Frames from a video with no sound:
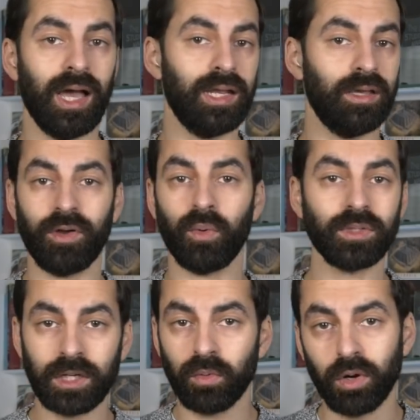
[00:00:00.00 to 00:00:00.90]
and if I
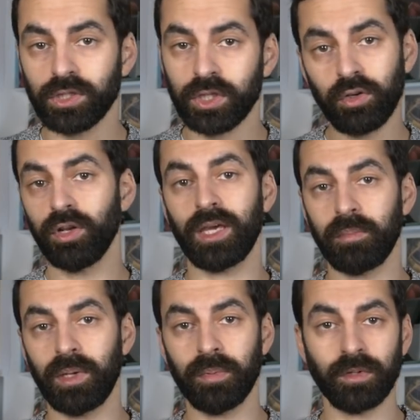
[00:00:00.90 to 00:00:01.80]
wanted to watch
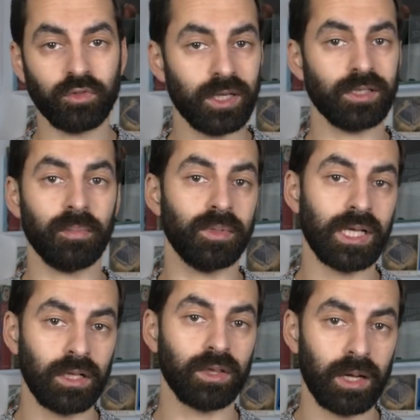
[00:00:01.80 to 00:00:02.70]
good-looking people dress up
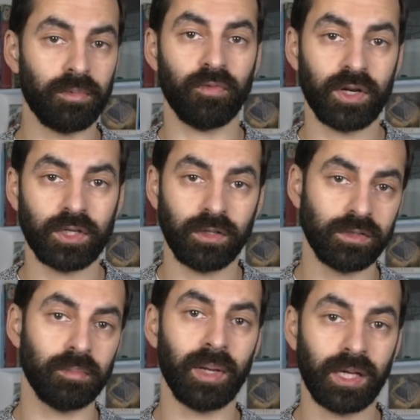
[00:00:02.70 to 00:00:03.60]
as healthcare
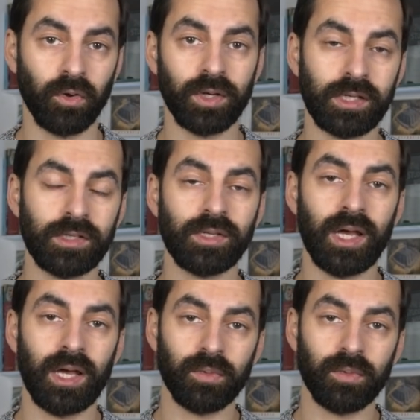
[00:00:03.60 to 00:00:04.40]
professionals and make noises,